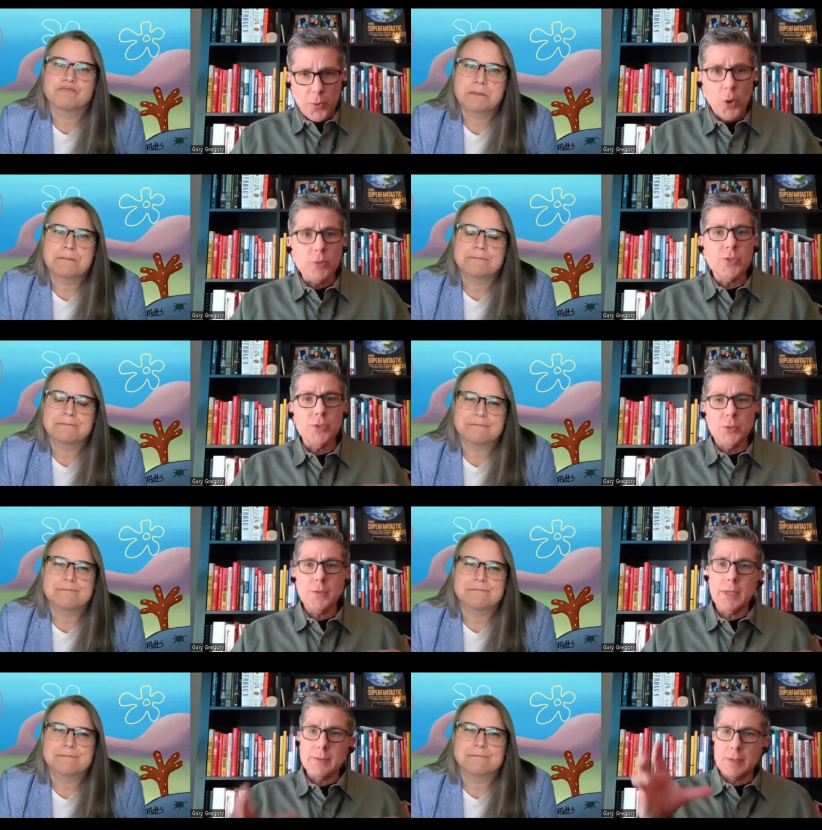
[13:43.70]
Speaker 1: approach to
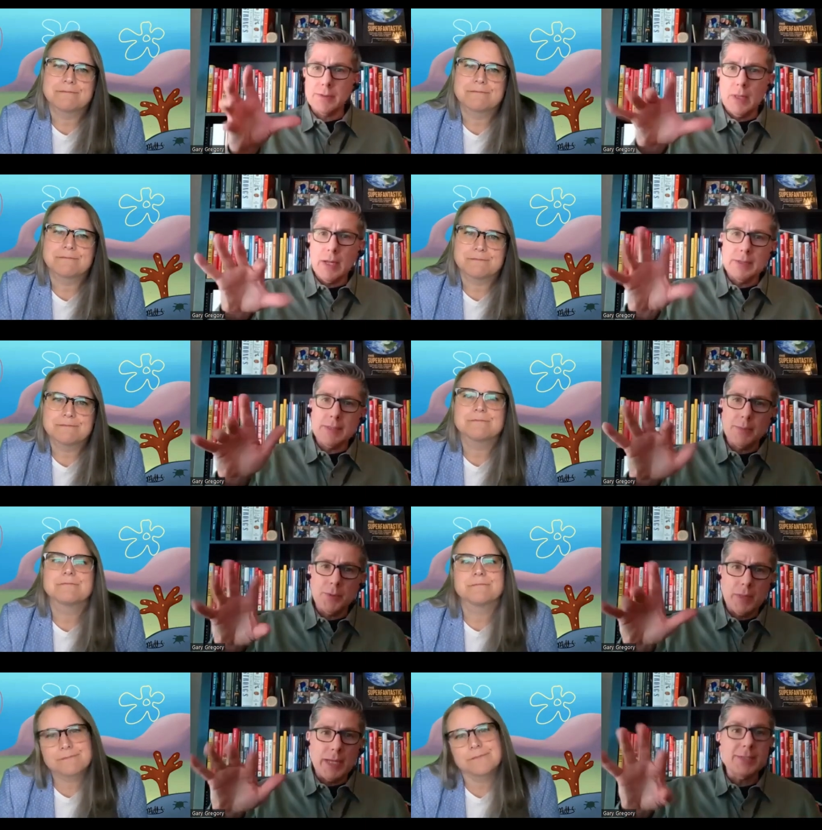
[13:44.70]
doing things, because a lot of
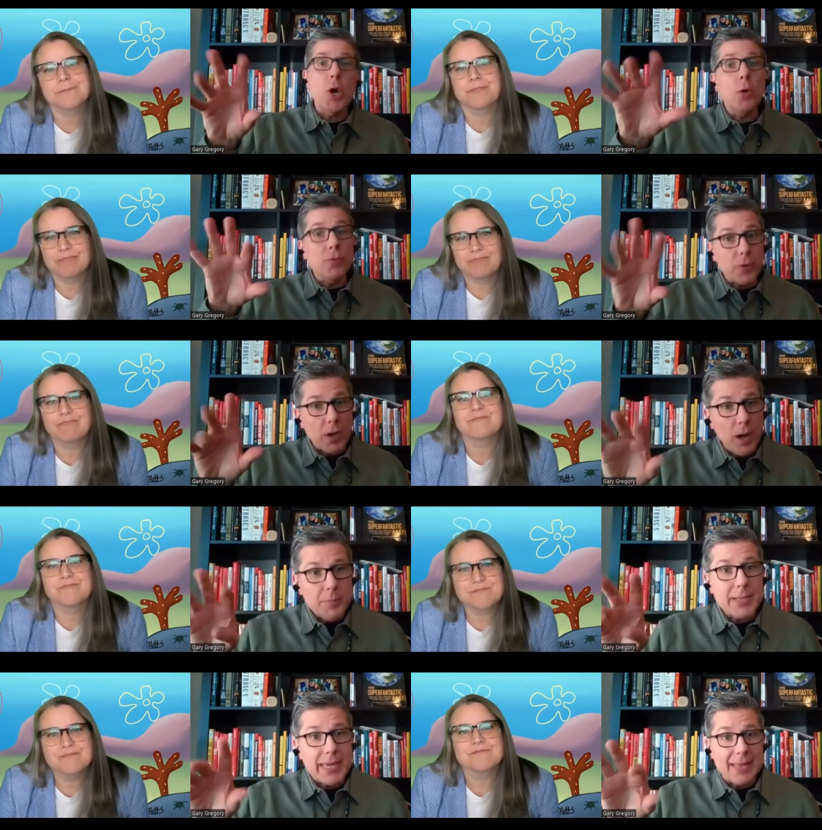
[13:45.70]
times we like to
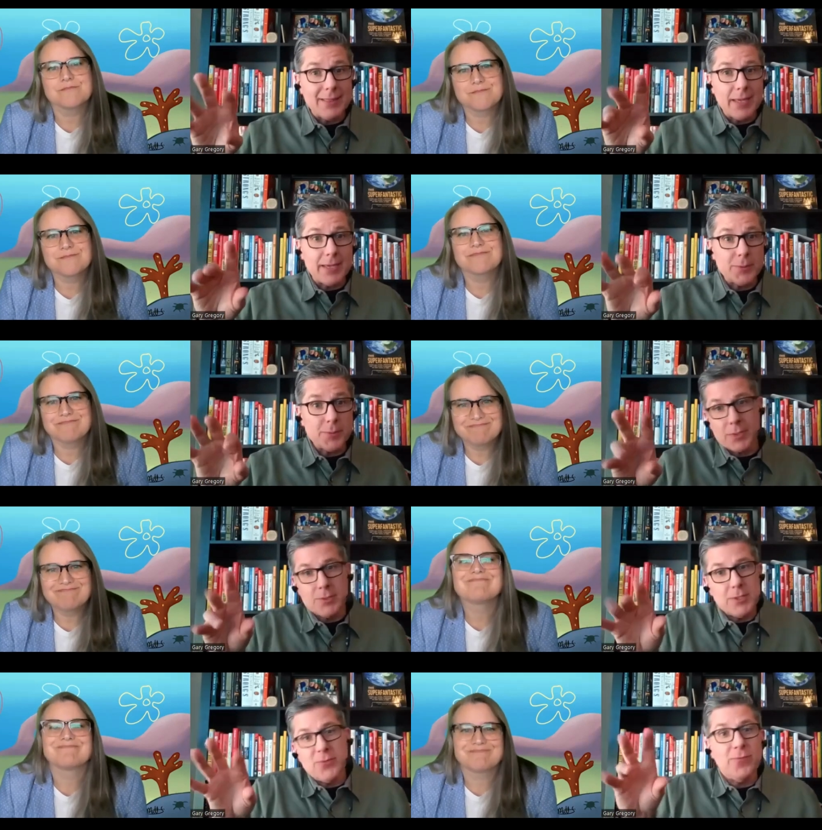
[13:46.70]
overcomplicate things
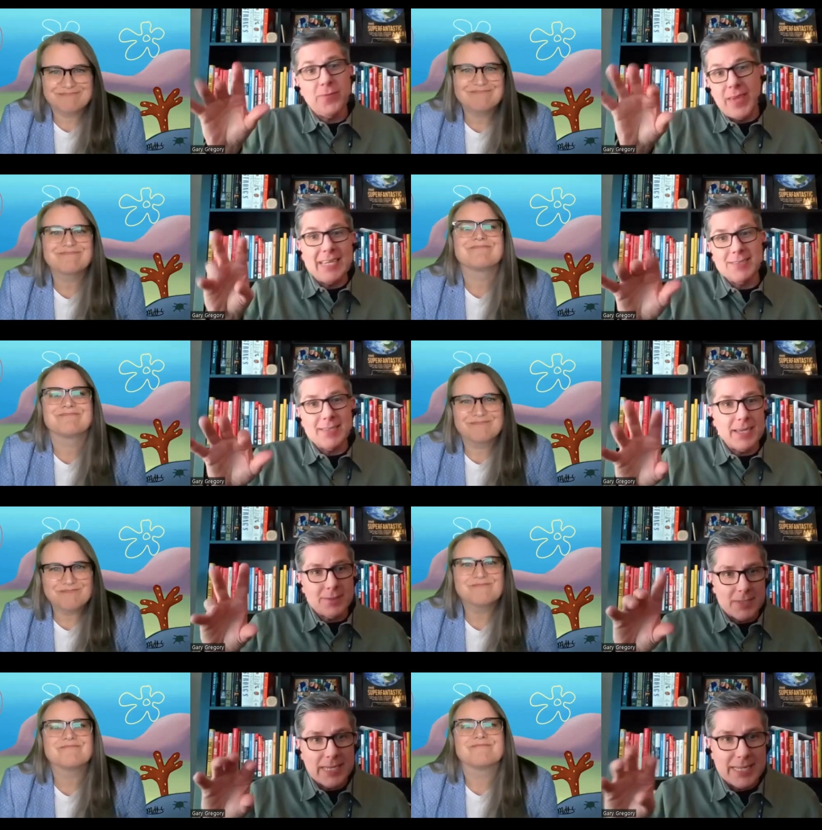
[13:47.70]
because it's fancy,
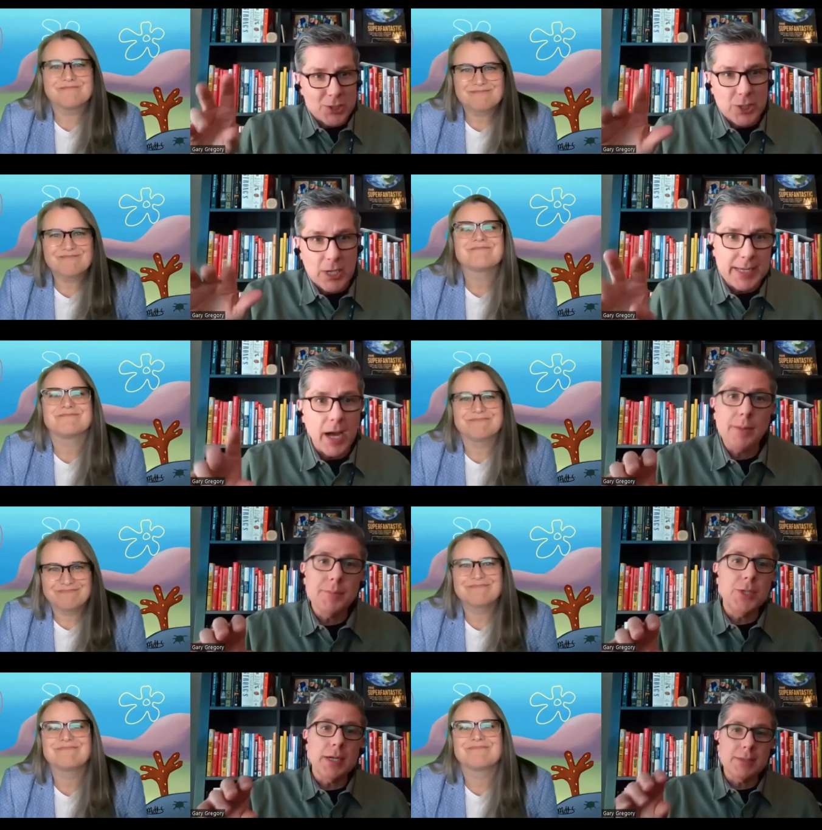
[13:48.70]
it's a neat, shiny
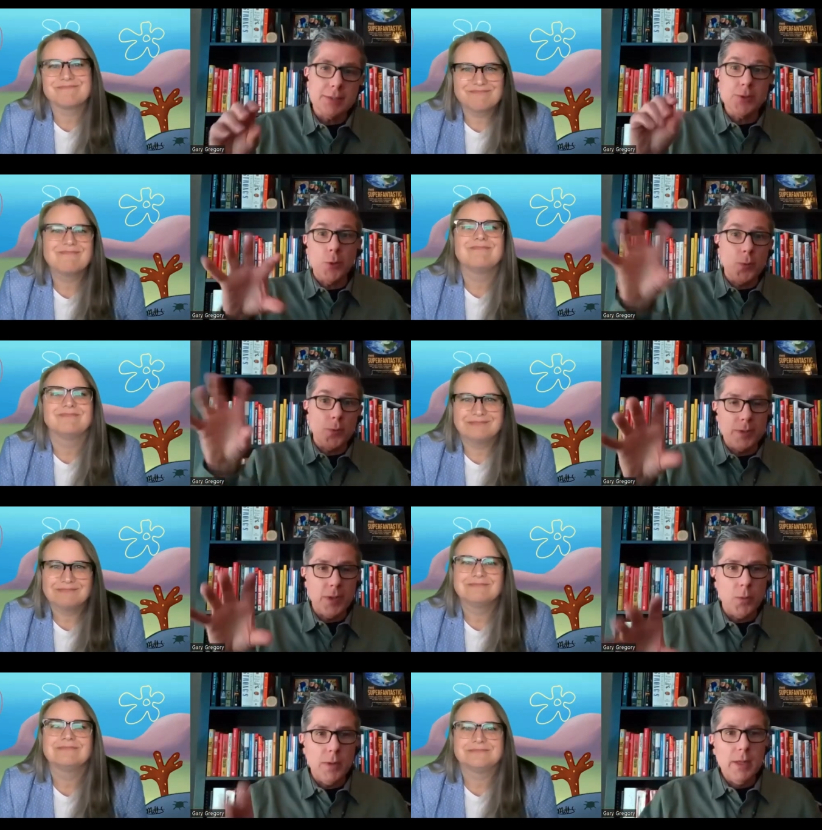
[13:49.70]
object. And so, you
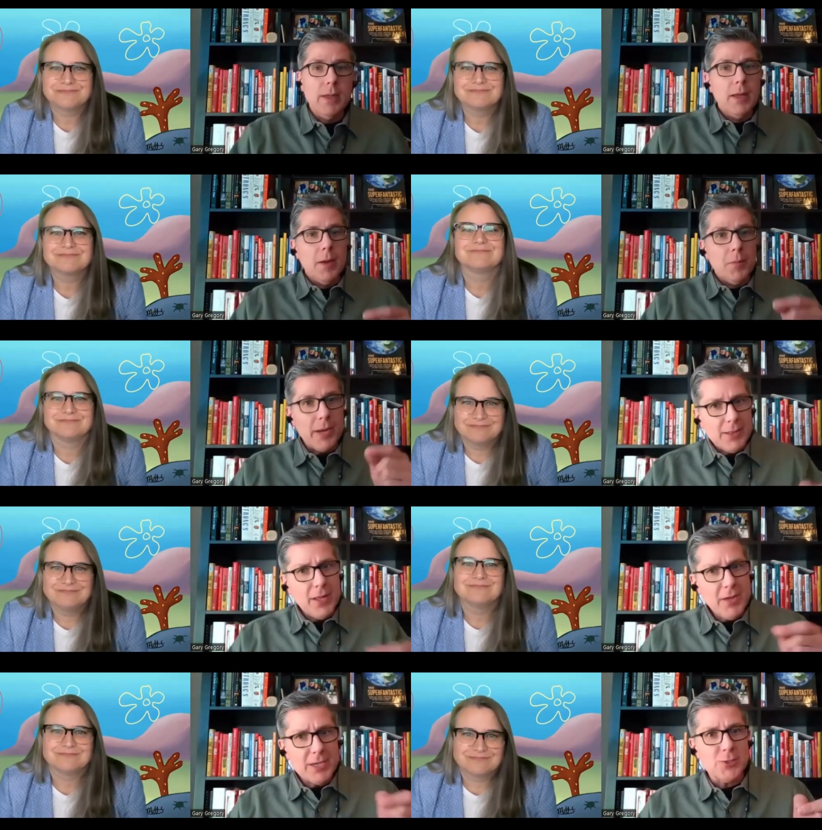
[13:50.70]
know, but I
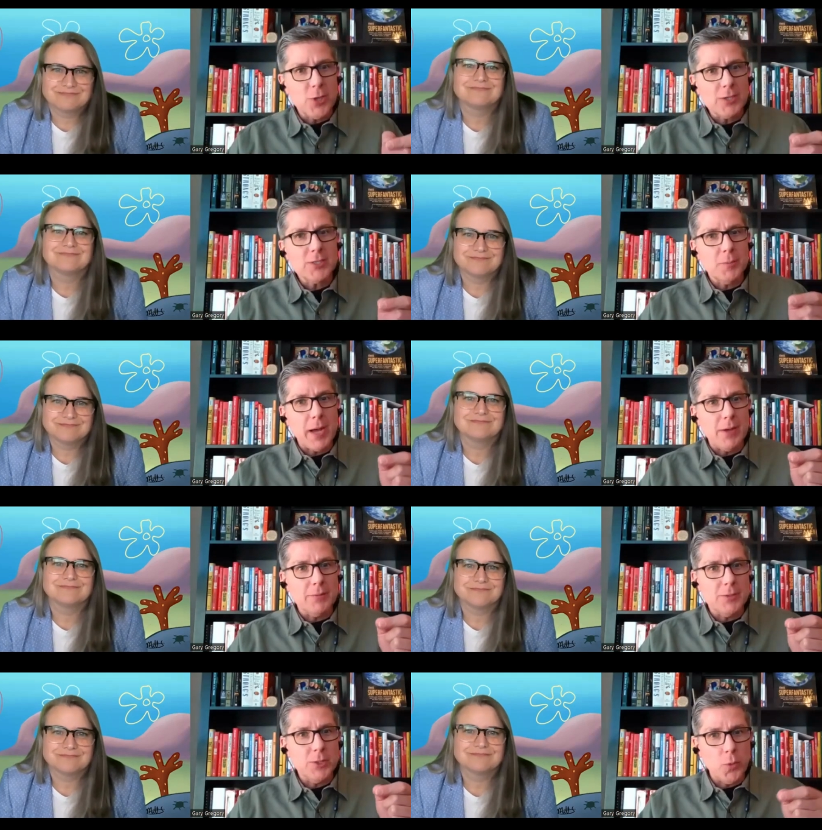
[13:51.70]
love how you talked
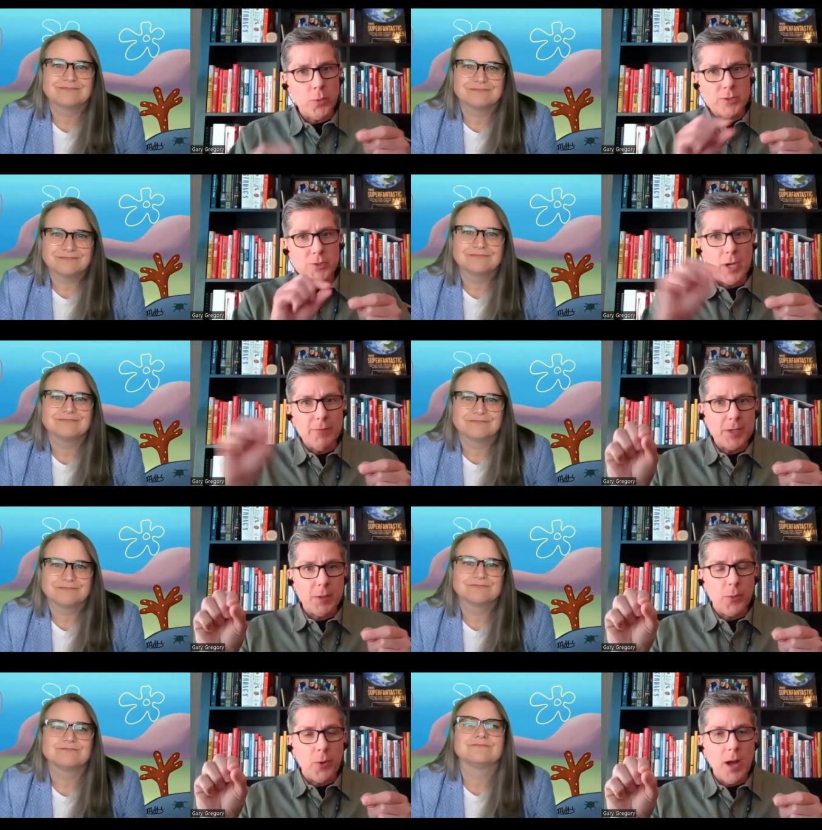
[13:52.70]
about, you know, we're solving
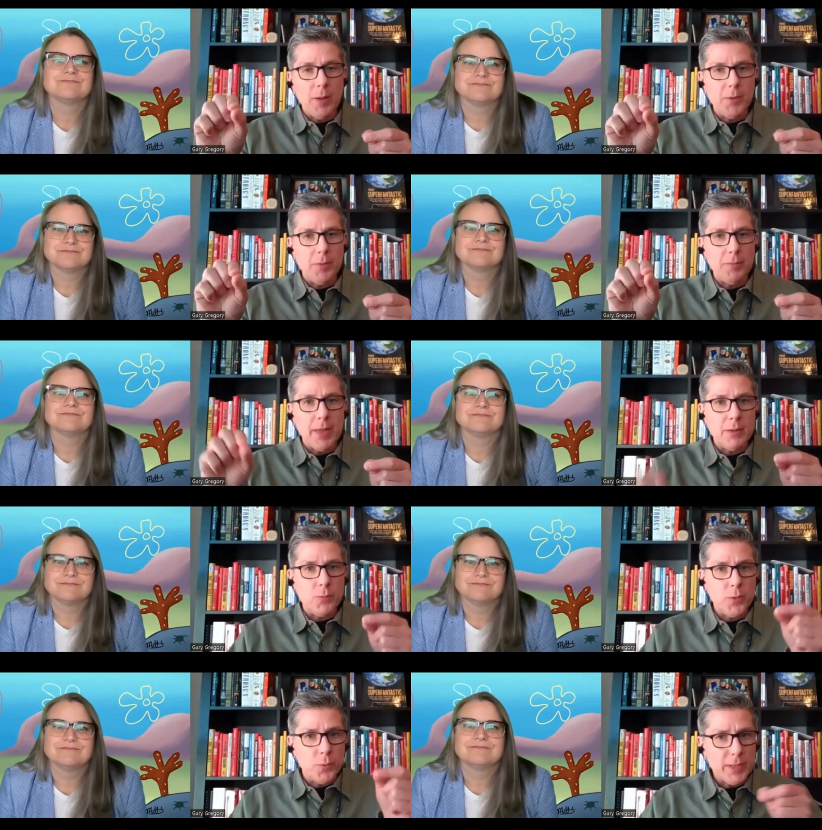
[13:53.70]
a problem
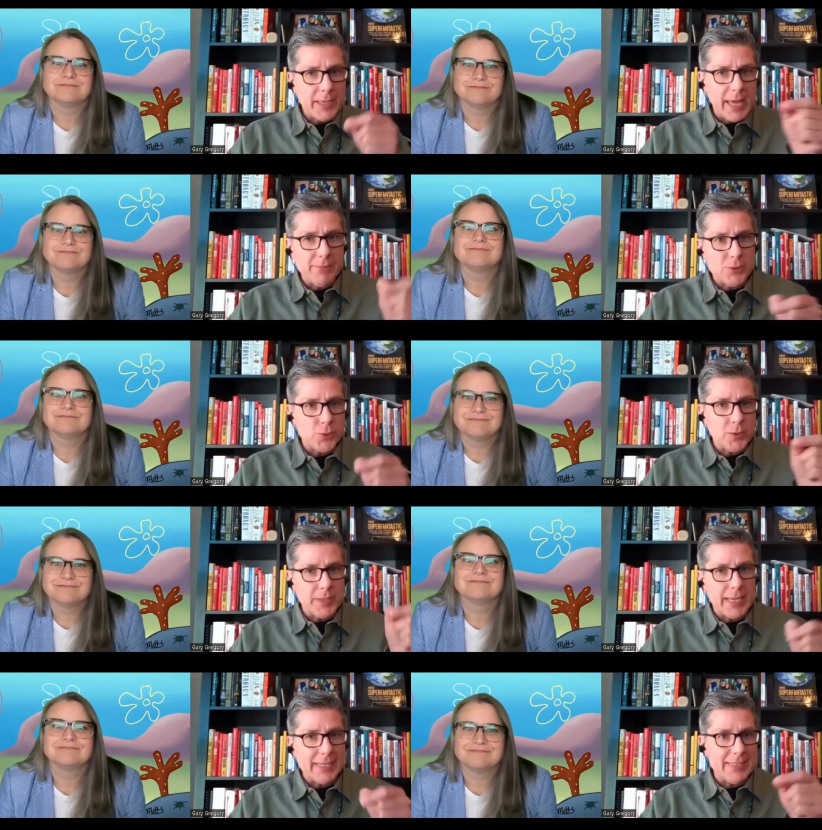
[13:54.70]
that we really haven't
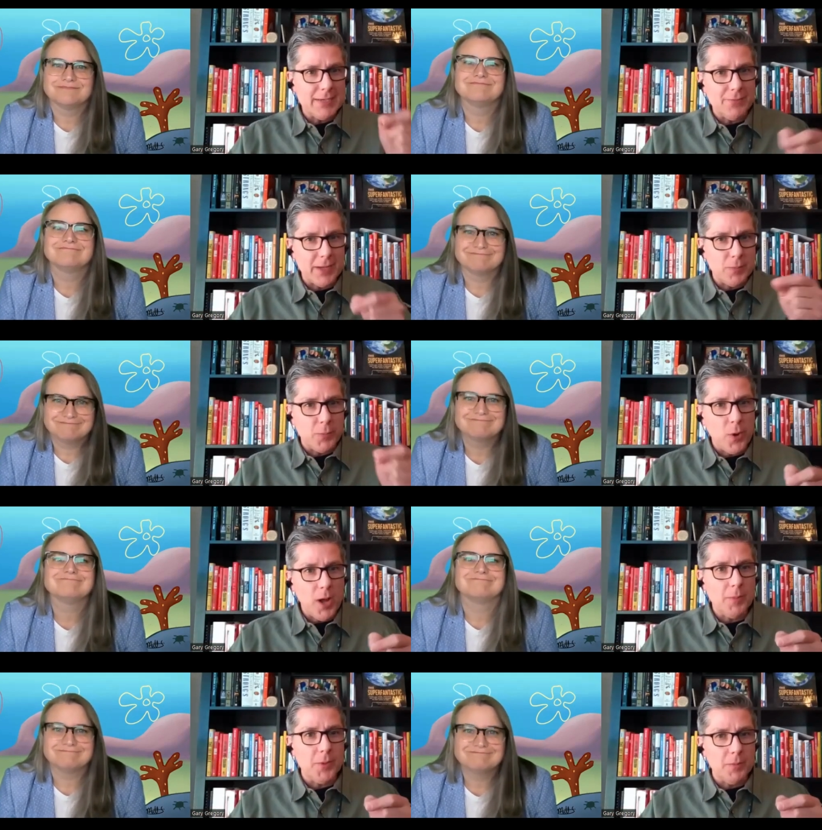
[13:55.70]
truly identified the
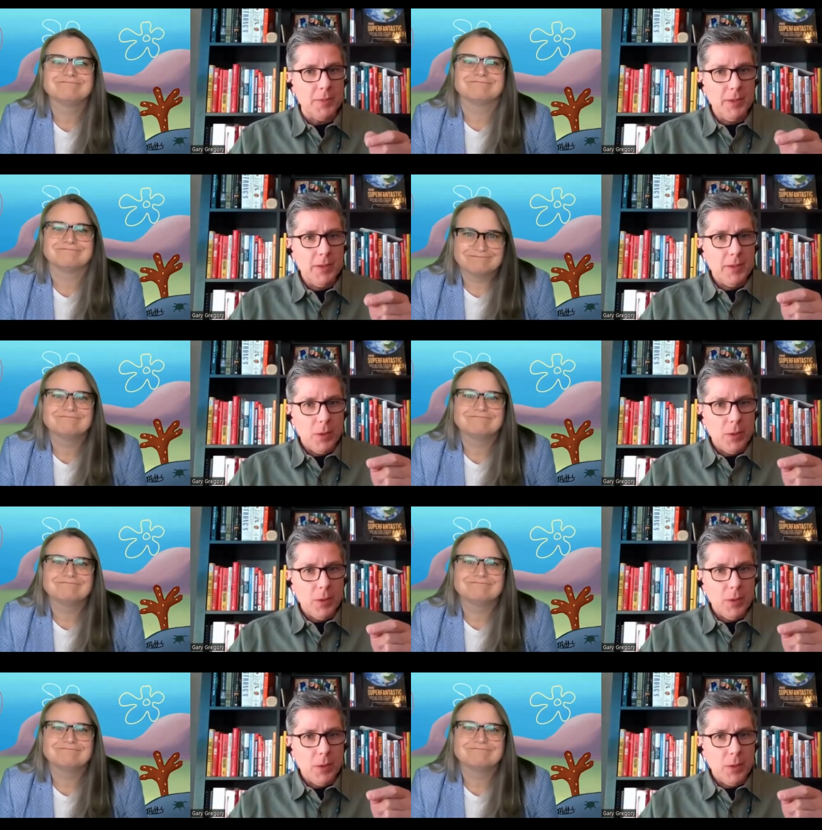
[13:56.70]
problem